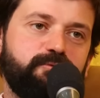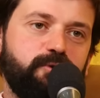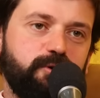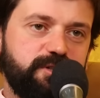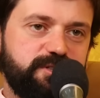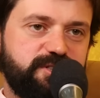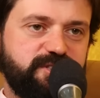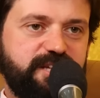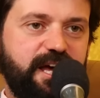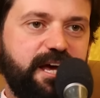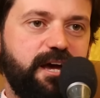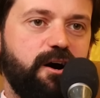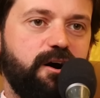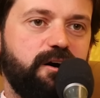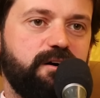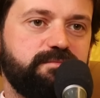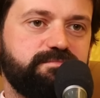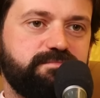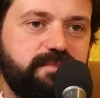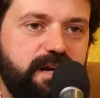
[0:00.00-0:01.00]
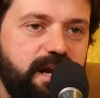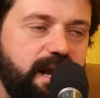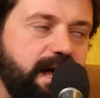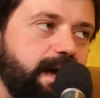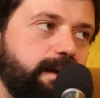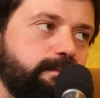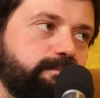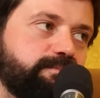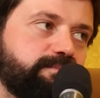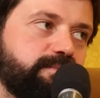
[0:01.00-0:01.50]
we've got to state our
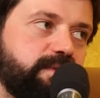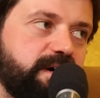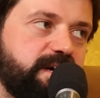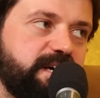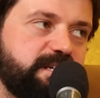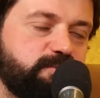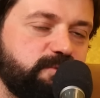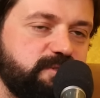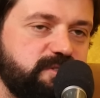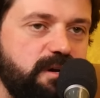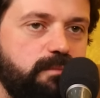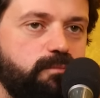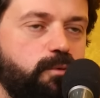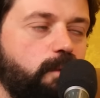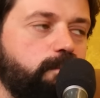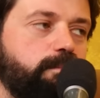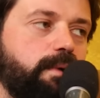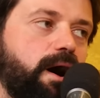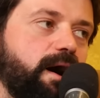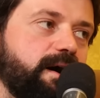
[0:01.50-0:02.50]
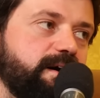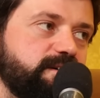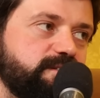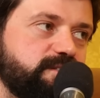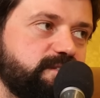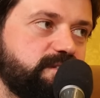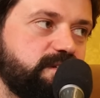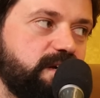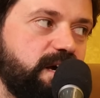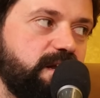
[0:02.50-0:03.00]
claim. I guess we're somewhat biased